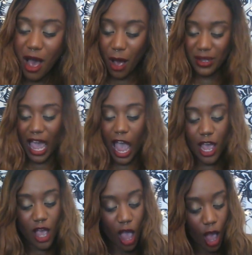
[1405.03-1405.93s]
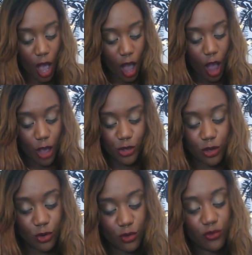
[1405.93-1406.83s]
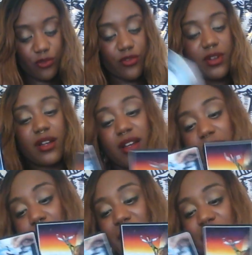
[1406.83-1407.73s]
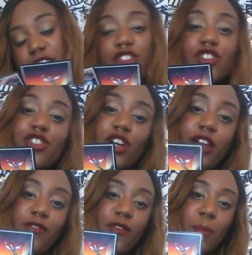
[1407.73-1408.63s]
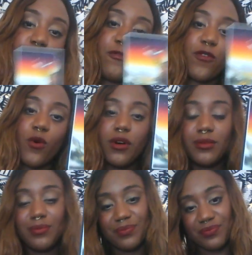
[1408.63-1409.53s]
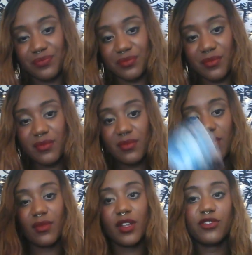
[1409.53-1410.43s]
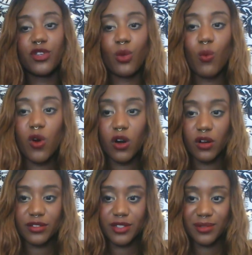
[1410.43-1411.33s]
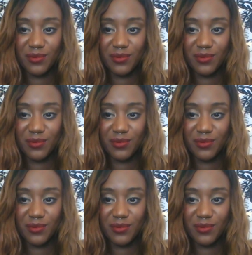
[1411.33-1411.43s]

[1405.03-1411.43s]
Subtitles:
okay? You've completed your journey from the Fool to the World.